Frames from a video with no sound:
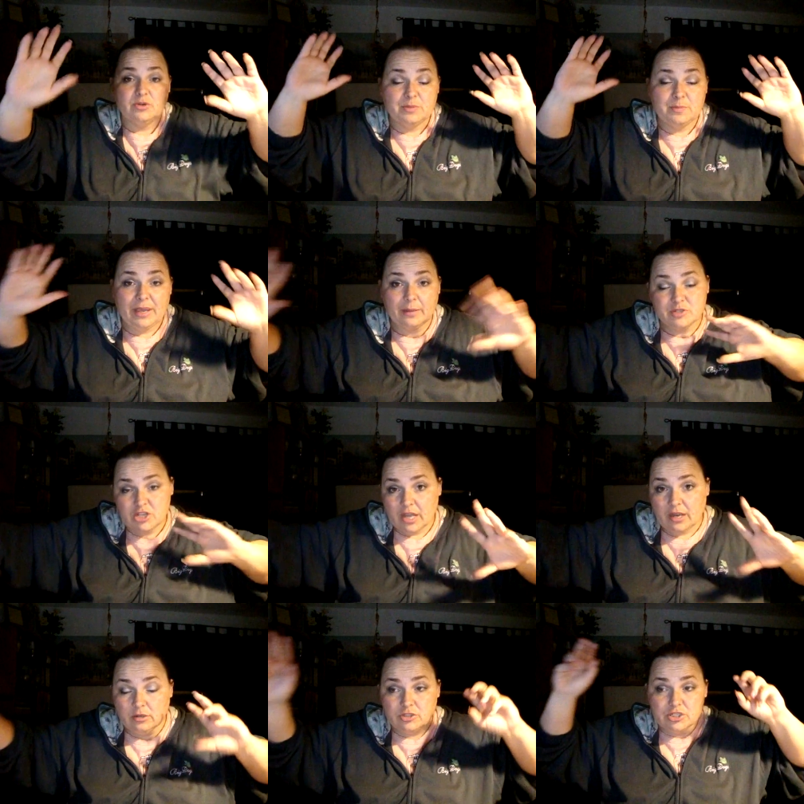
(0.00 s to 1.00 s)
do a makeup
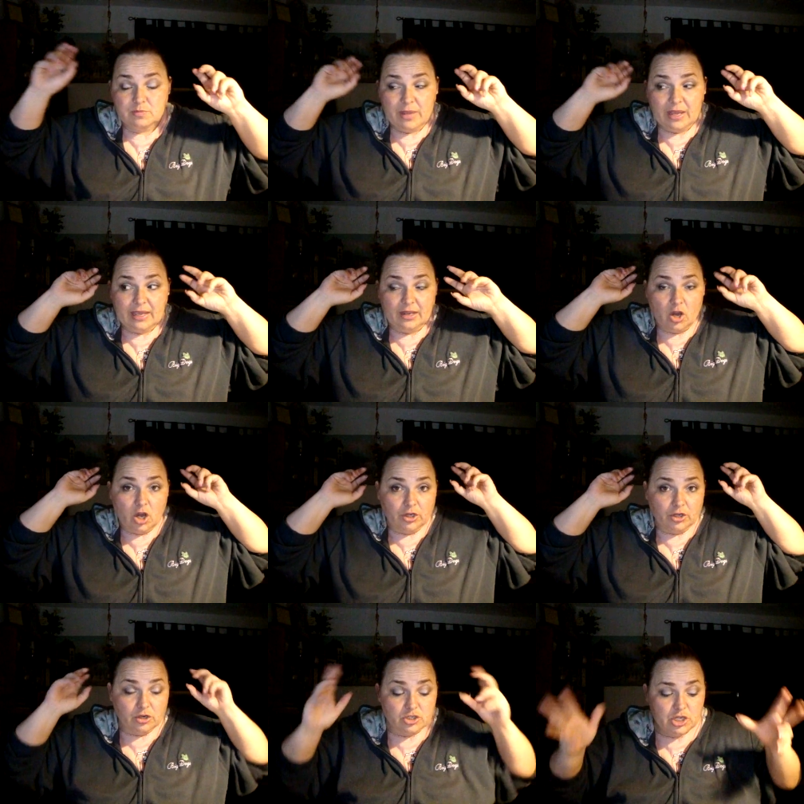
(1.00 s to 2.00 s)
channel, just make it
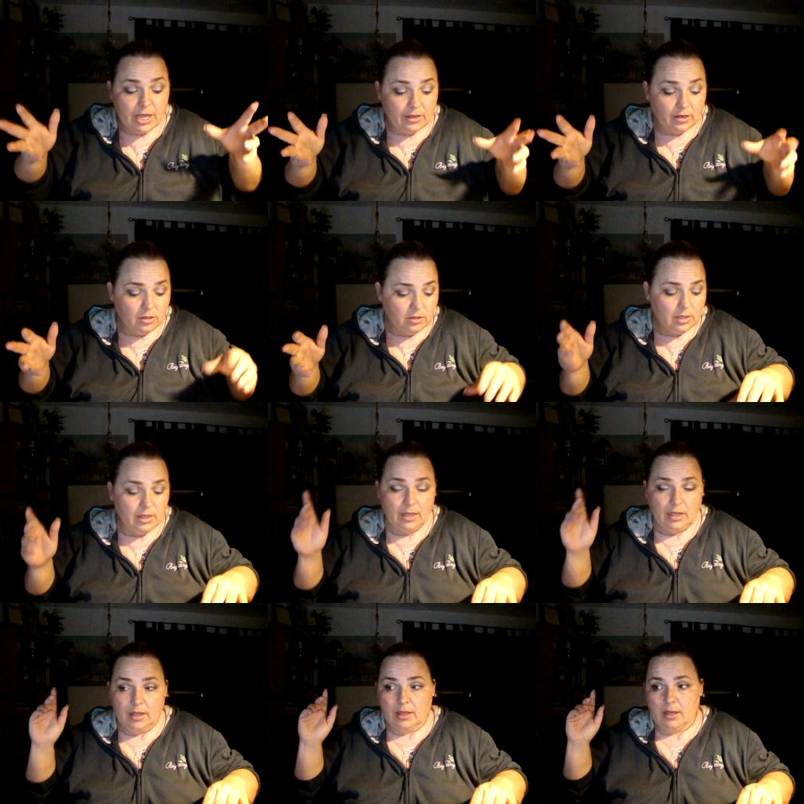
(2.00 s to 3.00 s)
on her channel,
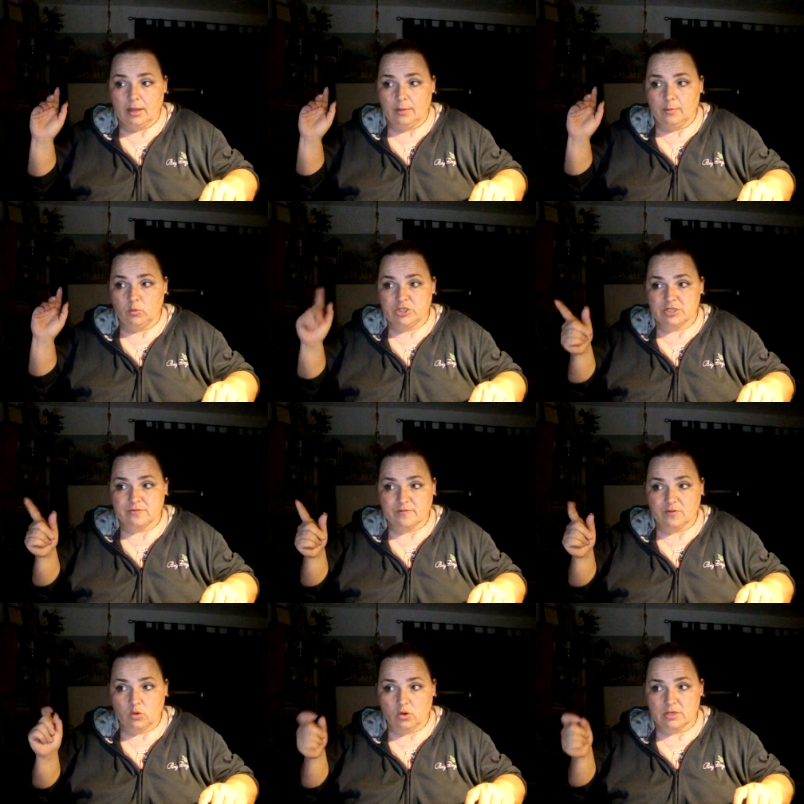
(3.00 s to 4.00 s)
um, which of
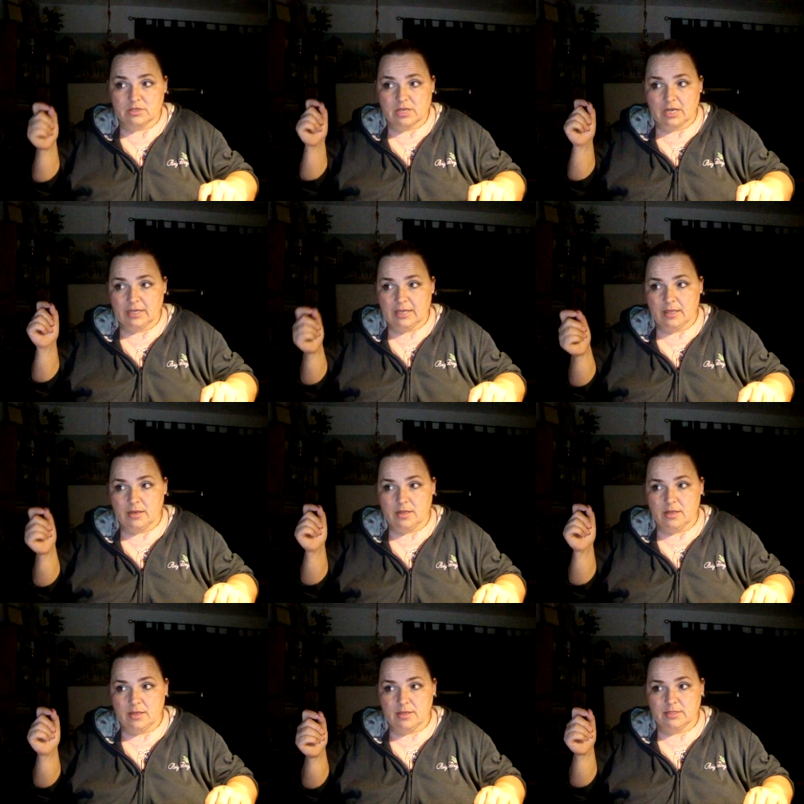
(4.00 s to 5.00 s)
course, again,
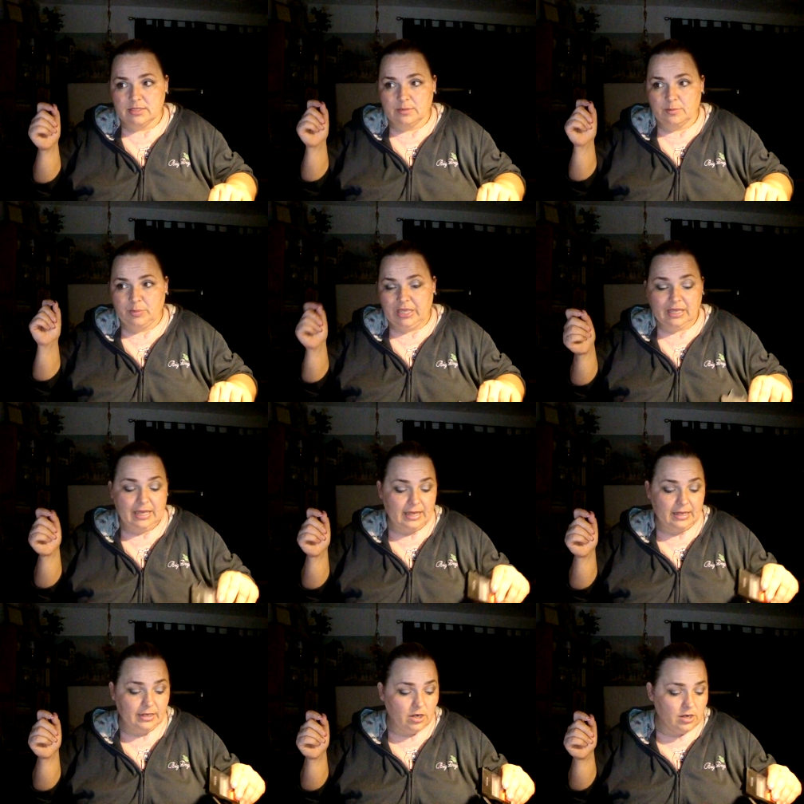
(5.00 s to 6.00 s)
is Pink
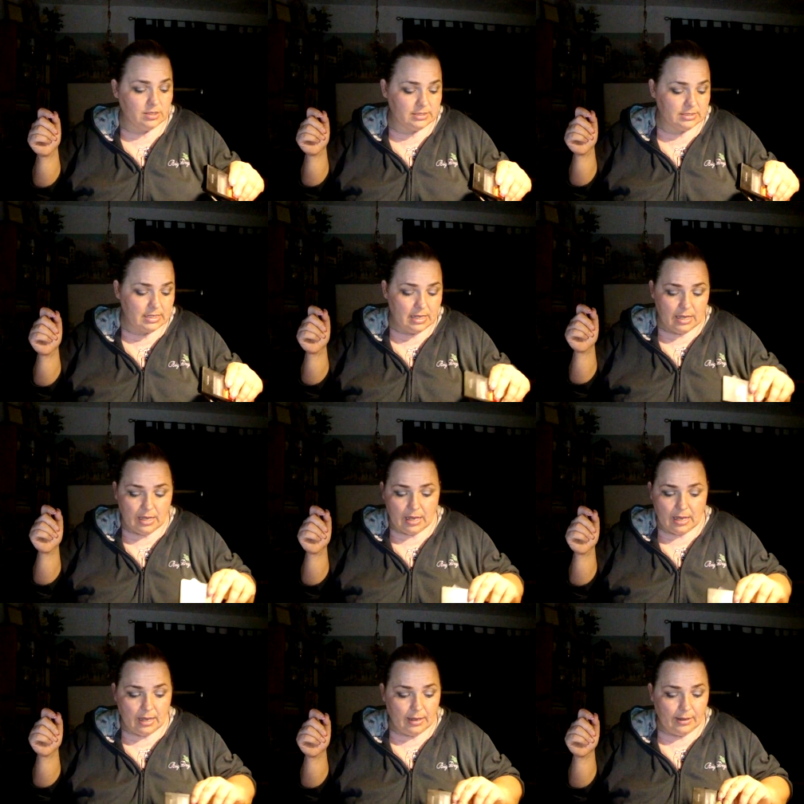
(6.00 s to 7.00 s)
Candy Hearts.
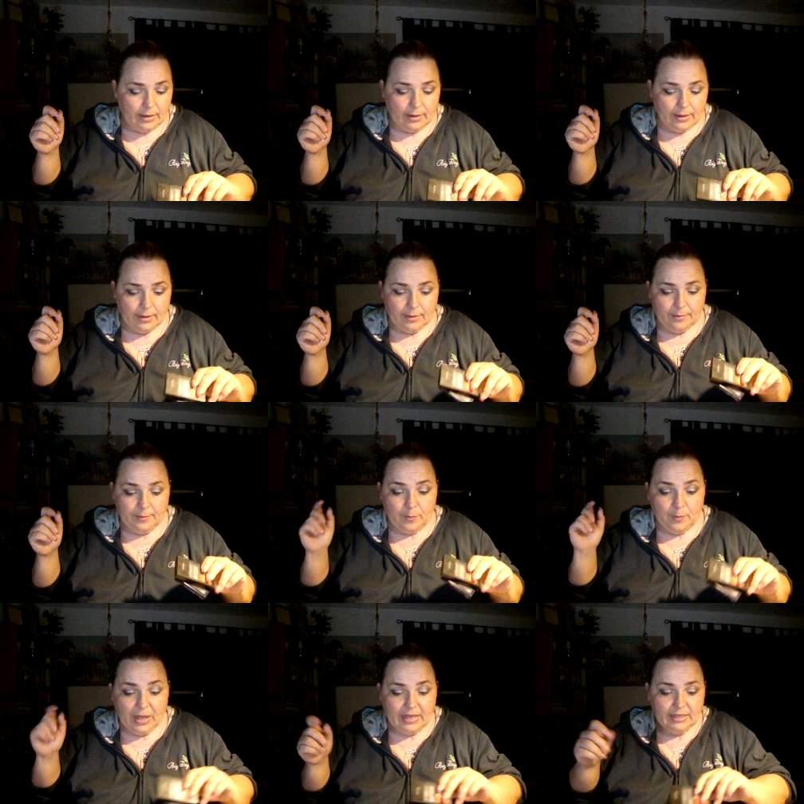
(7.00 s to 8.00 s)
Um,
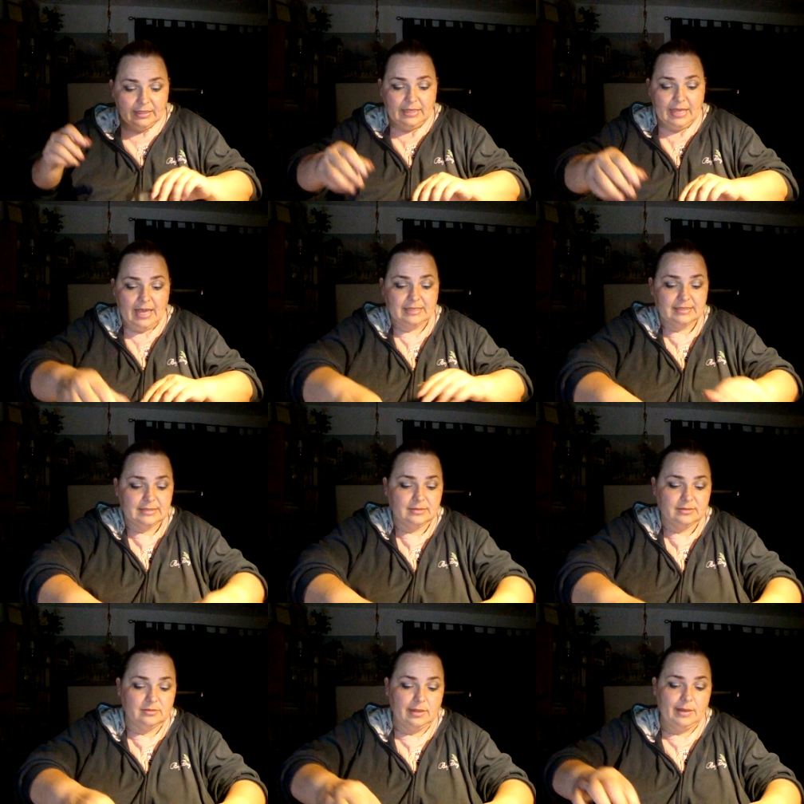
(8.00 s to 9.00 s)
but yes,
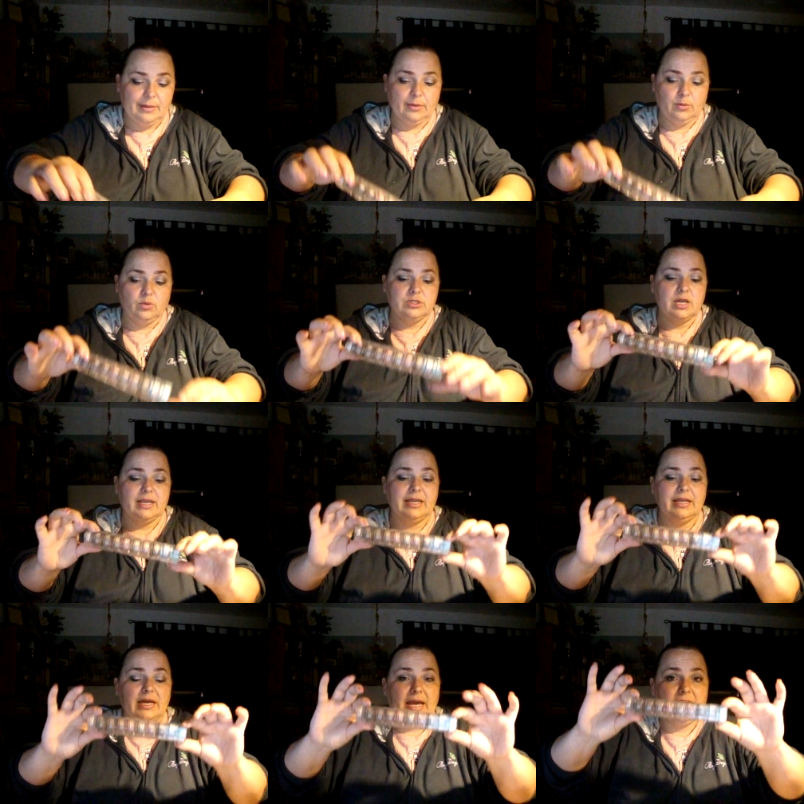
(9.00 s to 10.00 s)
I mean, we're
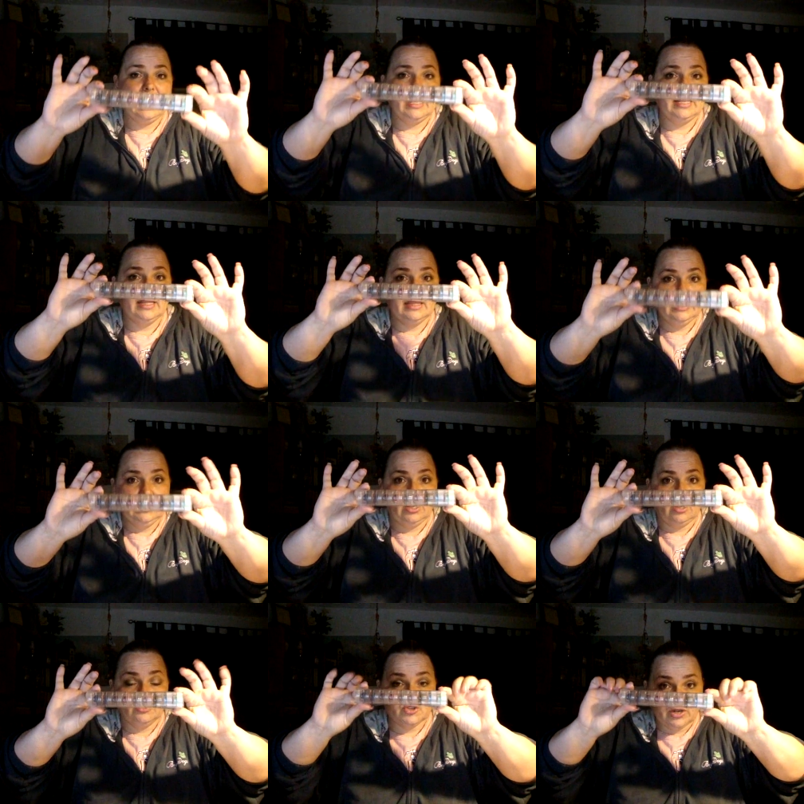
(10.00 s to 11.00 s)
talking, I got the
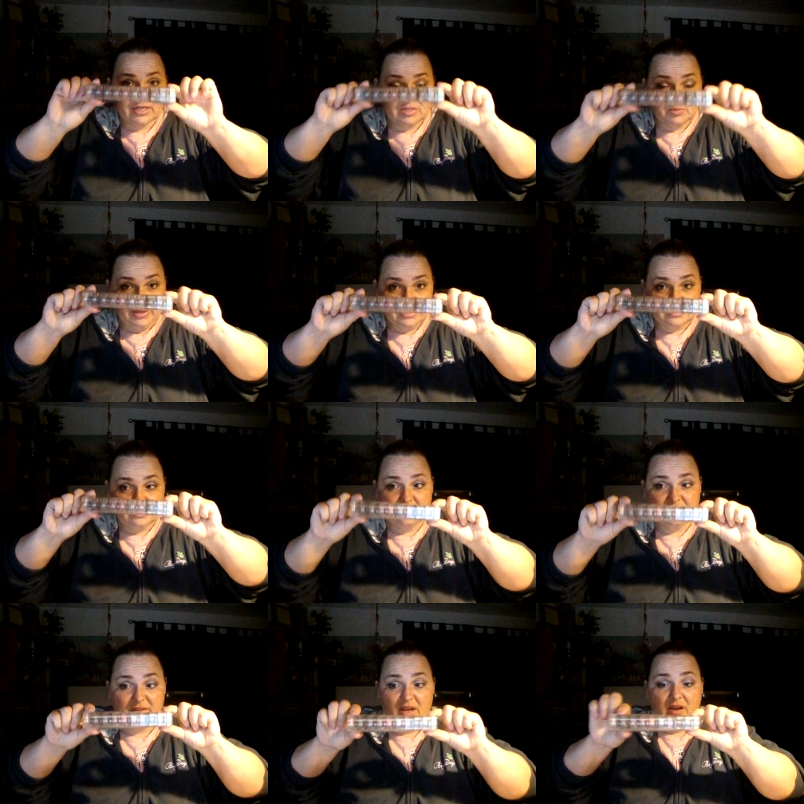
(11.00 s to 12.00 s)
ultra
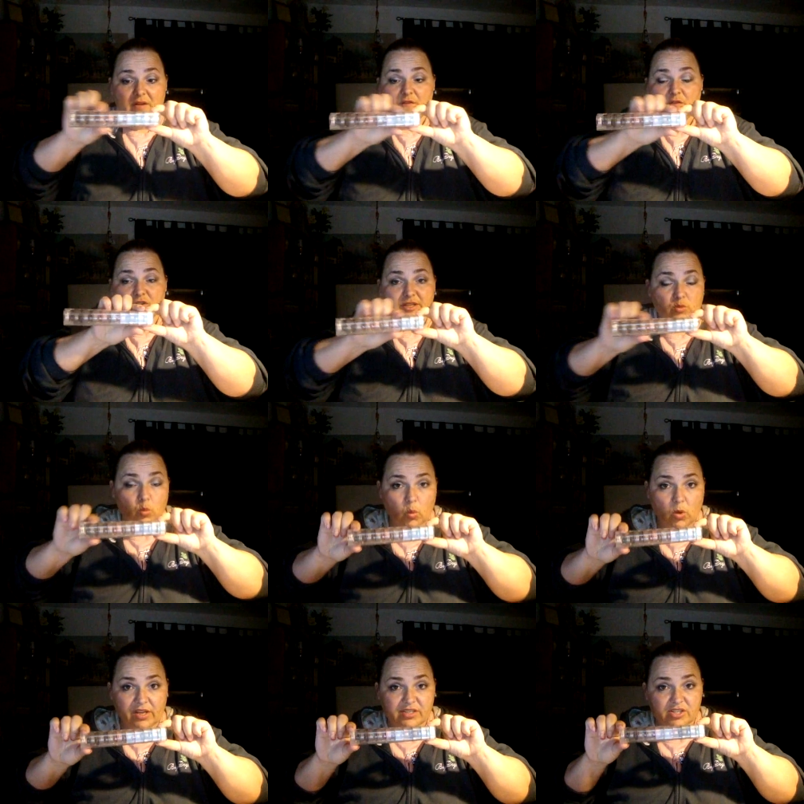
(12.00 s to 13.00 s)
expensive for this
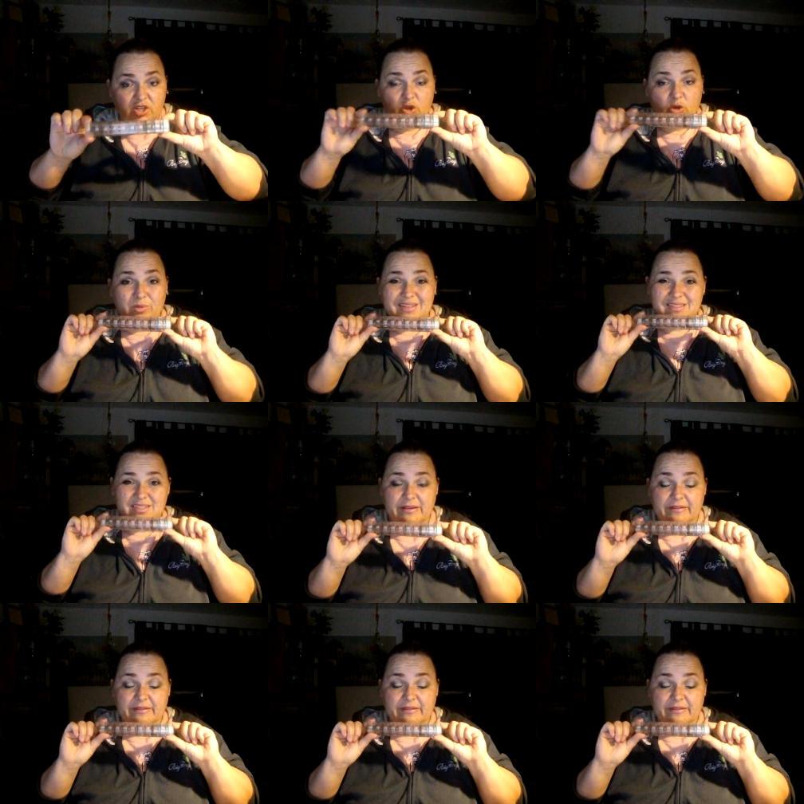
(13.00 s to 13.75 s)
one tube, it's